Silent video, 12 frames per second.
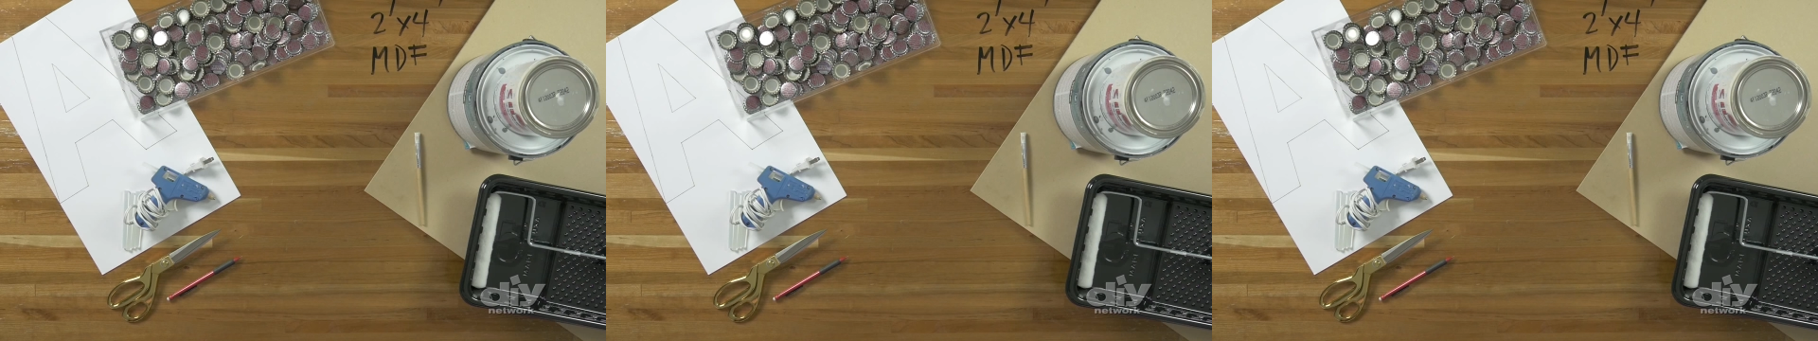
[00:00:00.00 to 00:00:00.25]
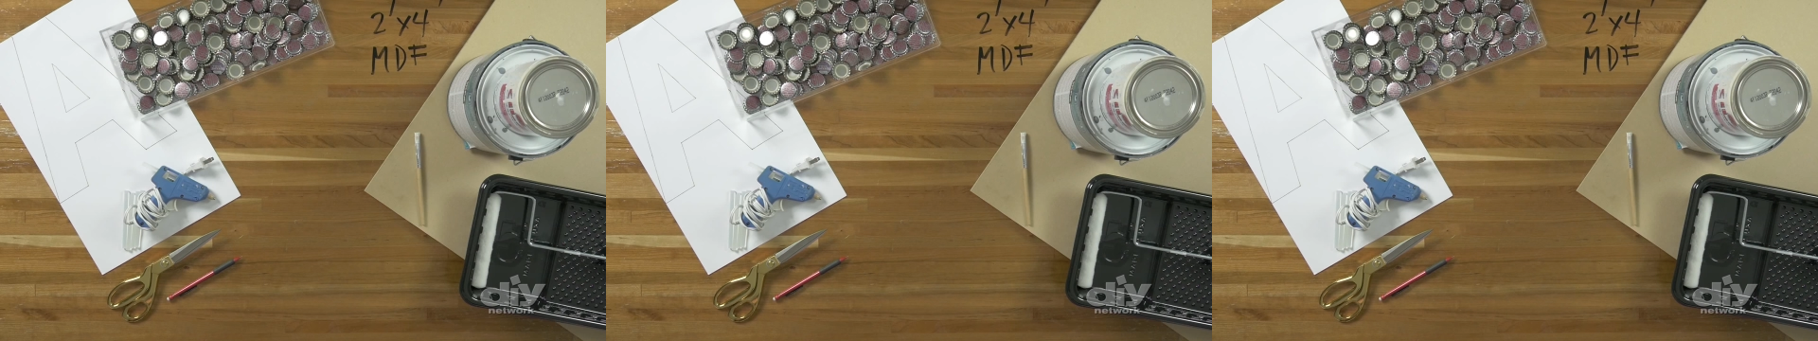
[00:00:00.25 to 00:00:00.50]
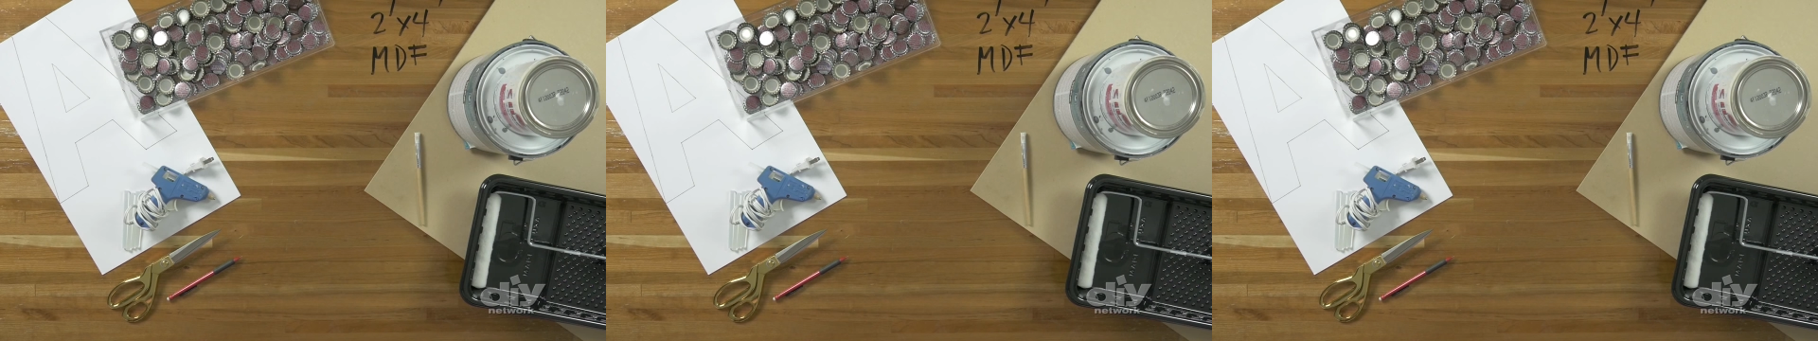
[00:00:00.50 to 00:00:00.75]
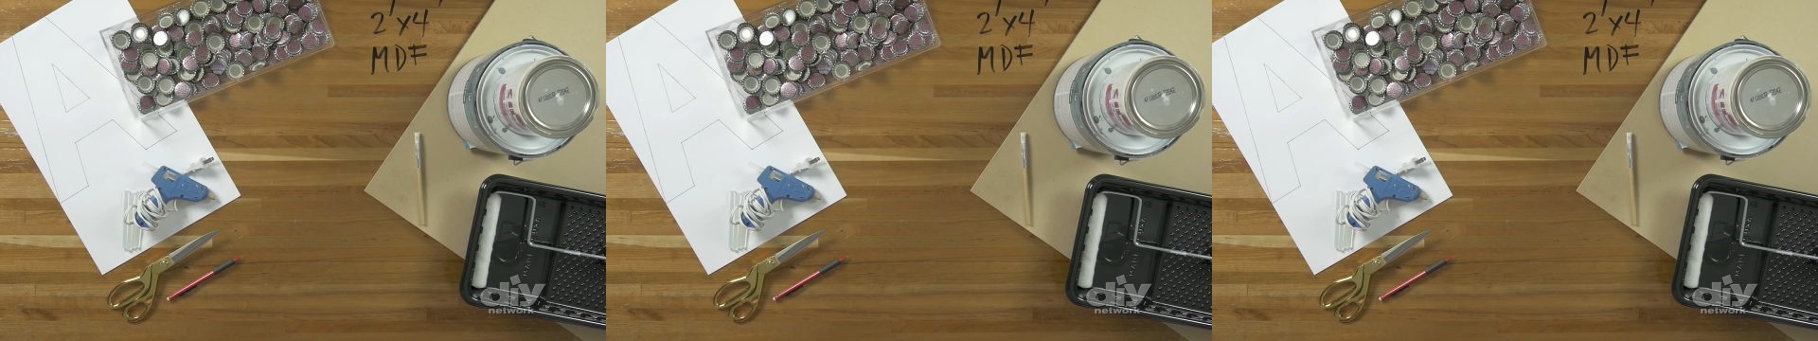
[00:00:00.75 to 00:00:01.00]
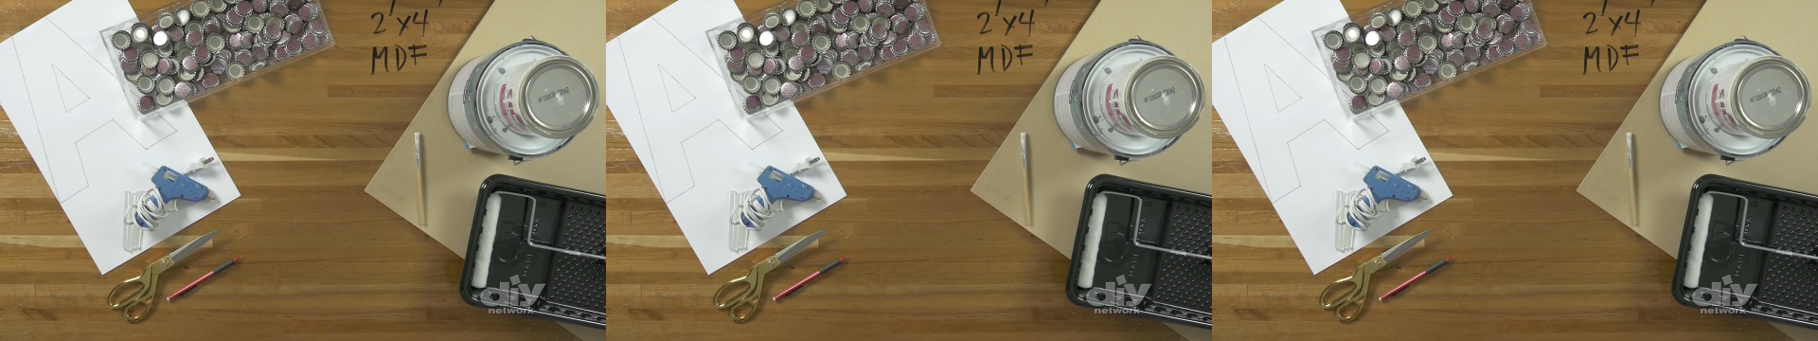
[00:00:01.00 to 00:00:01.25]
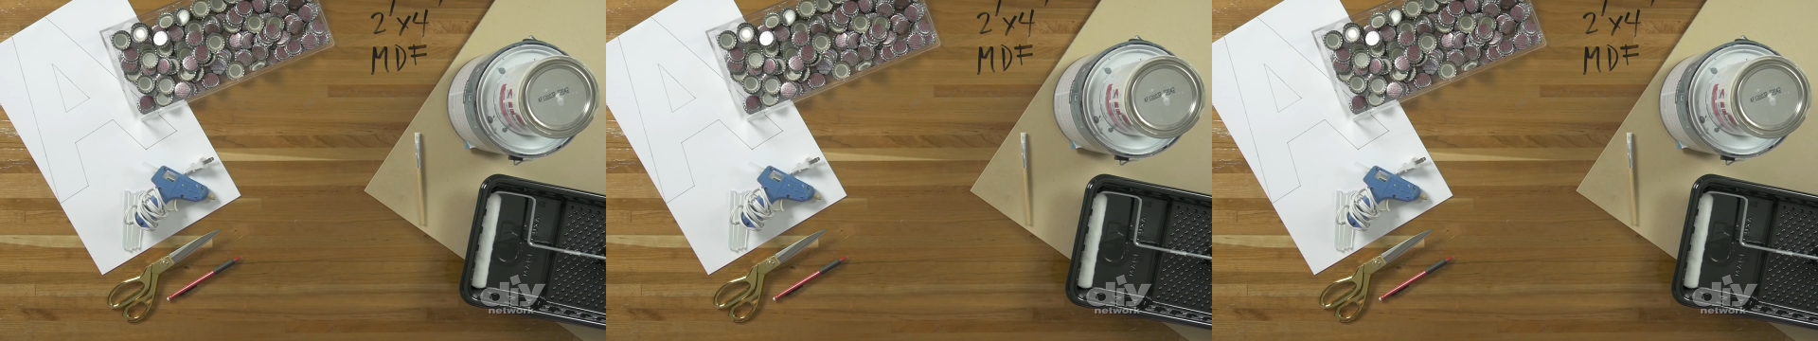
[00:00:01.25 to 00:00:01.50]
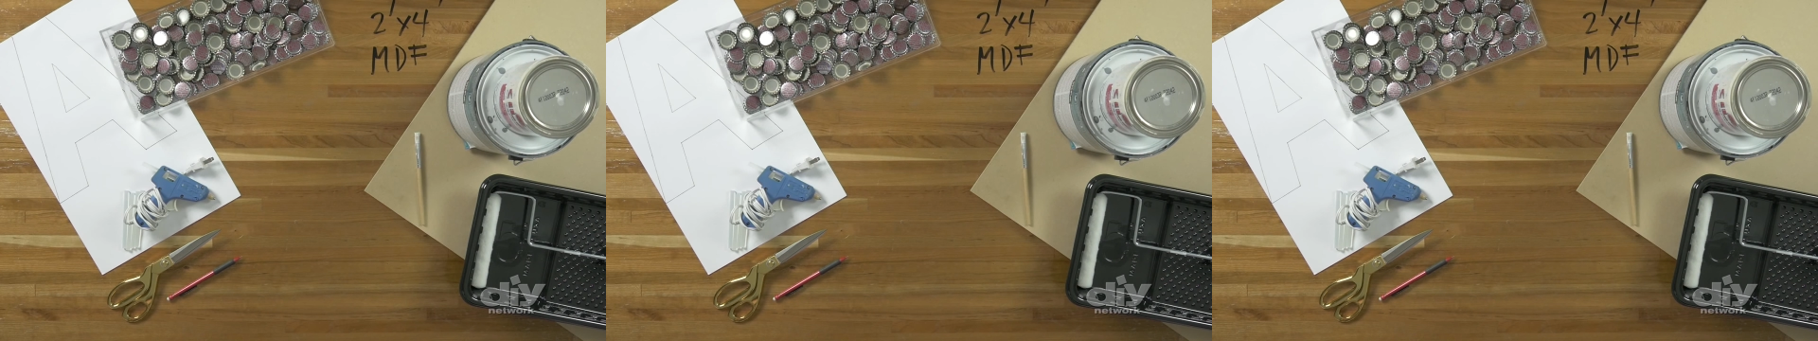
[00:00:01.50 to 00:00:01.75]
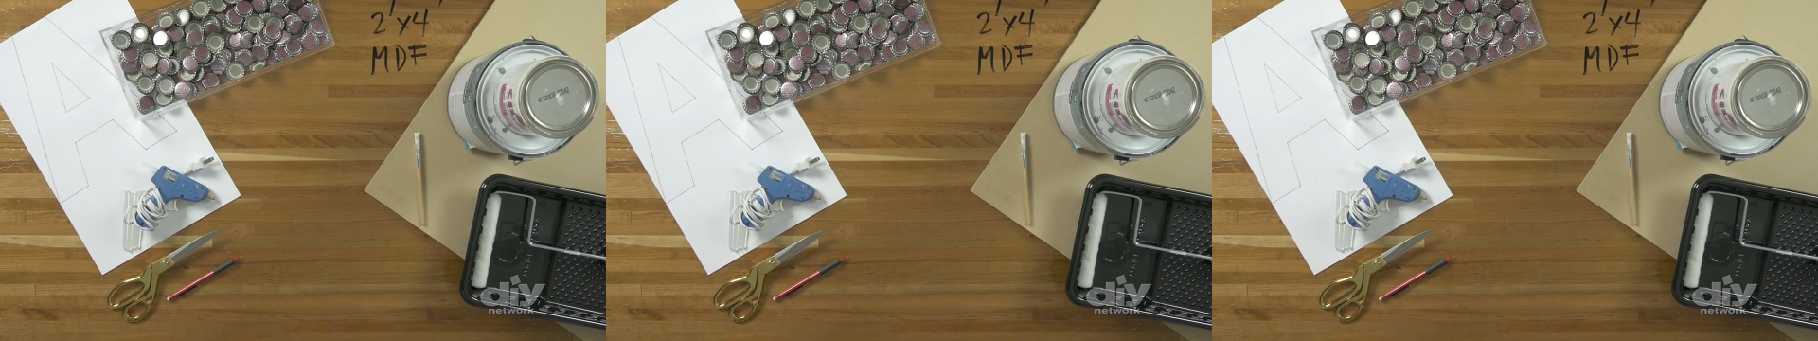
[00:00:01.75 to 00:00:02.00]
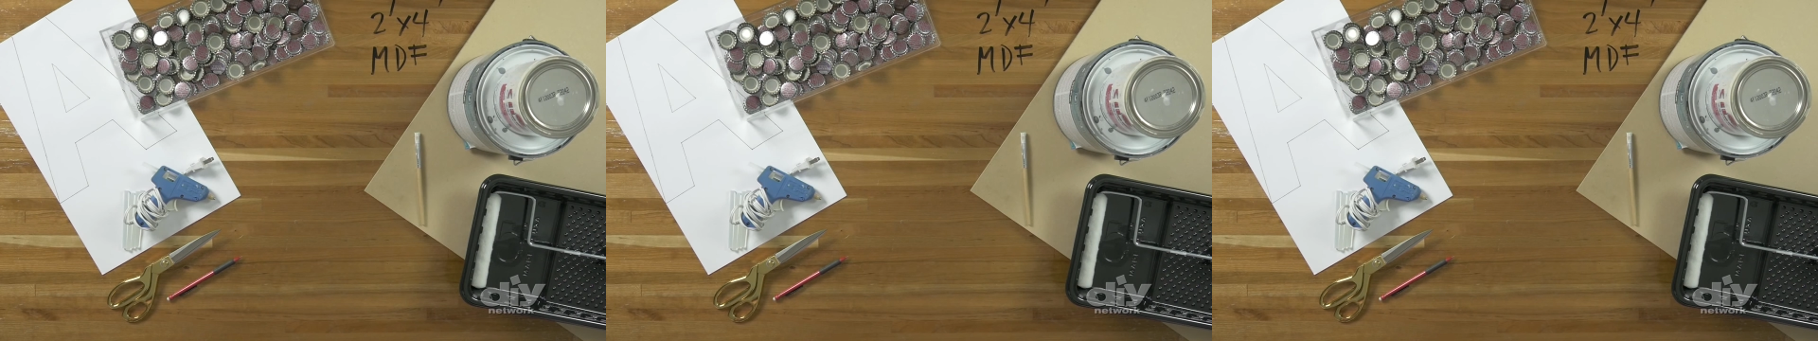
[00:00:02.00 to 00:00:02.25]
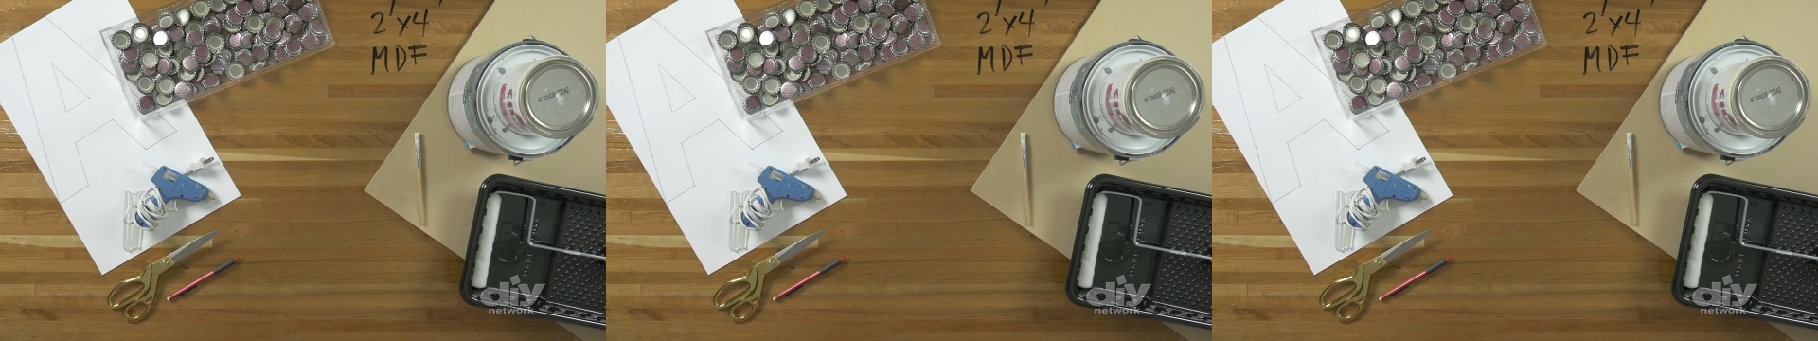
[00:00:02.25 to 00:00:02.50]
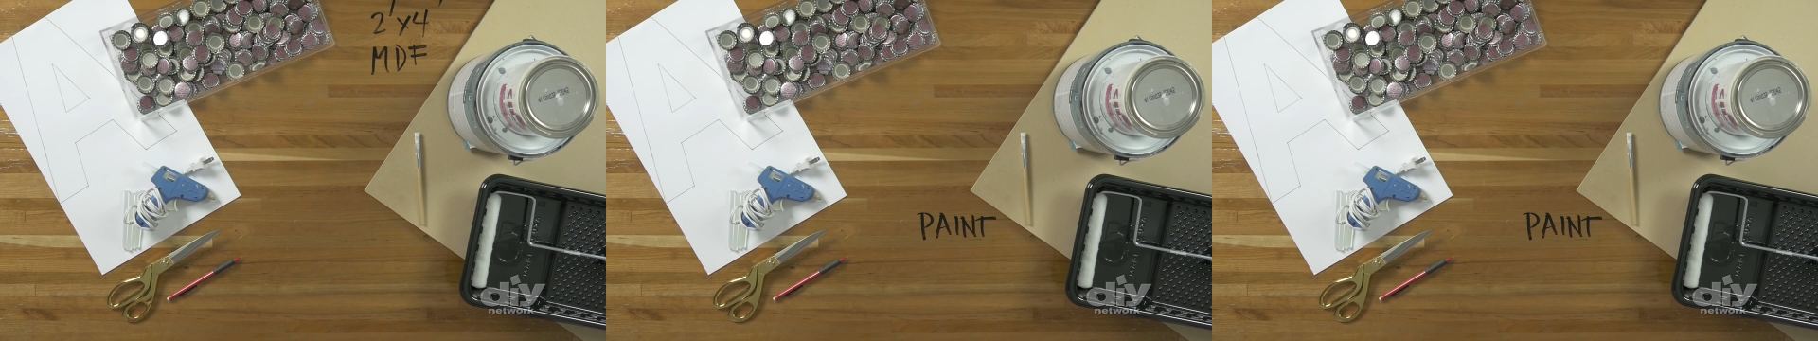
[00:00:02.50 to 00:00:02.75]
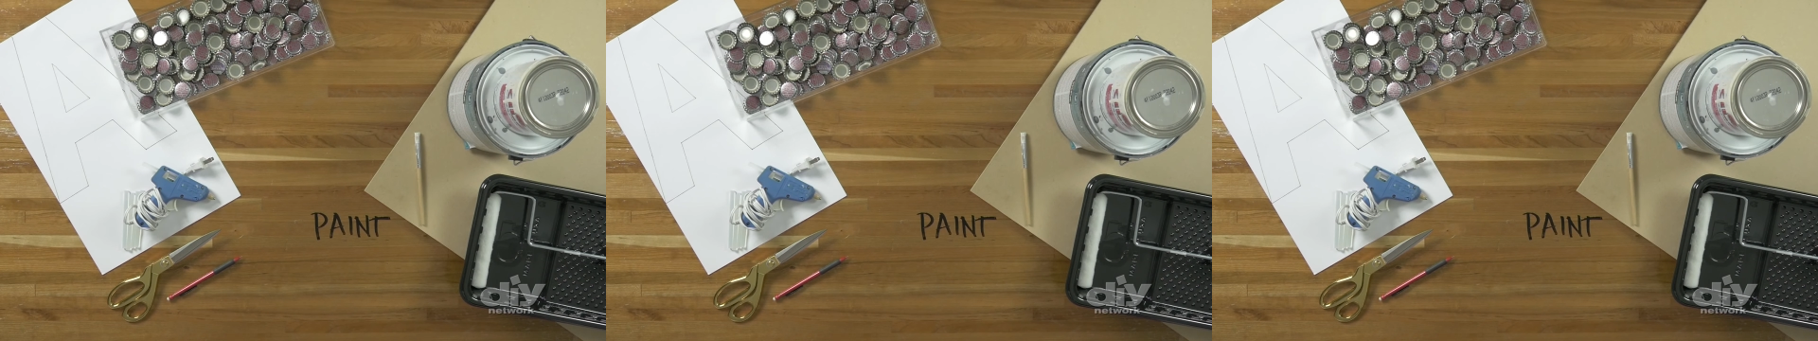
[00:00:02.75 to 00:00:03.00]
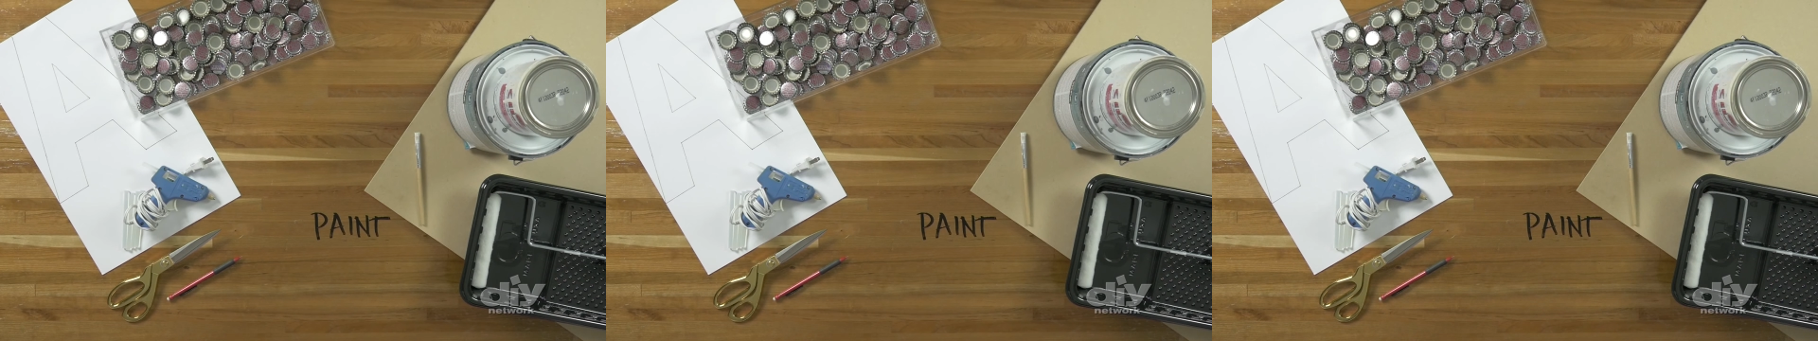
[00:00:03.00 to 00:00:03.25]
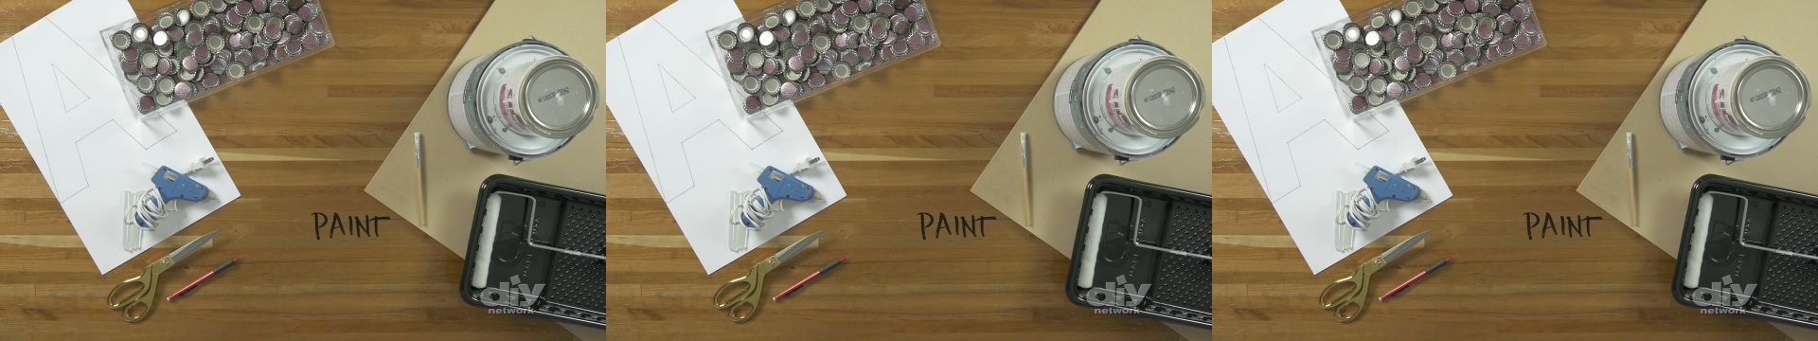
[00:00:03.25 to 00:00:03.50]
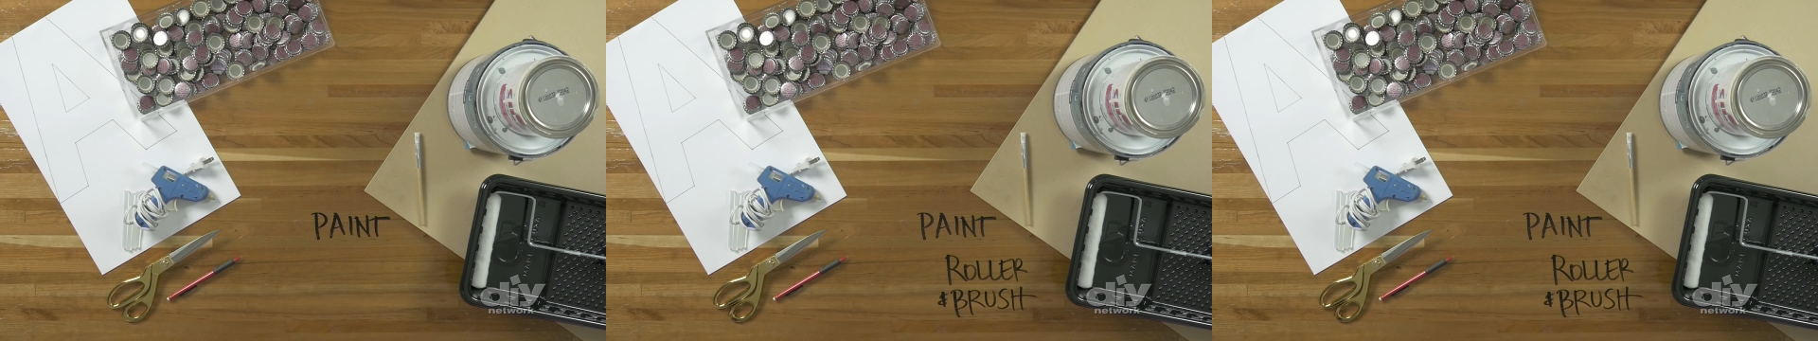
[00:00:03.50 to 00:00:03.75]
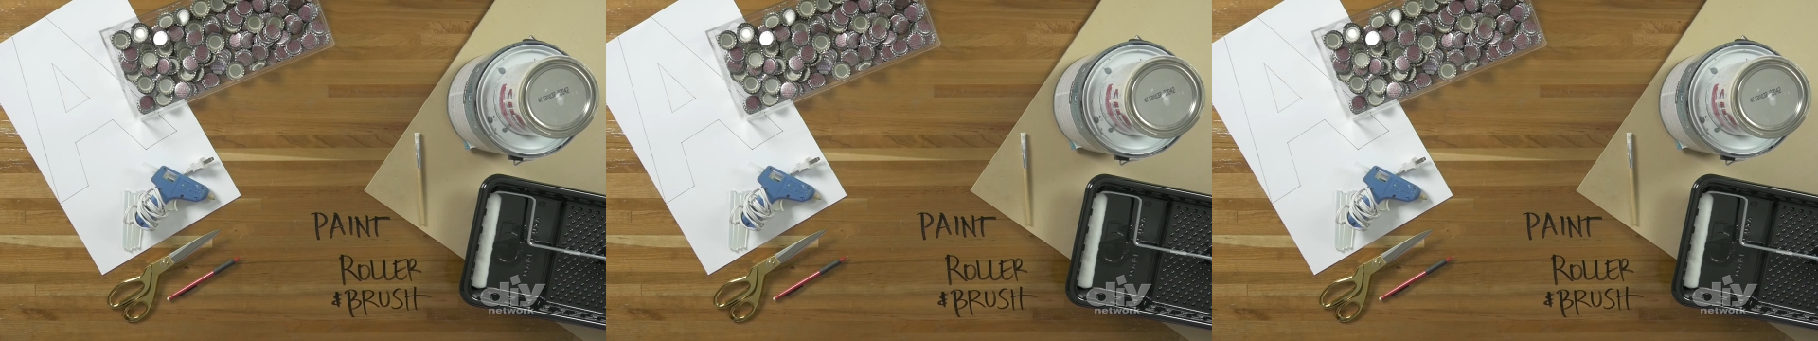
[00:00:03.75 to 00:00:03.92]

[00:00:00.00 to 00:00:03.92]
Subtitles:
[unreadable: no face in view]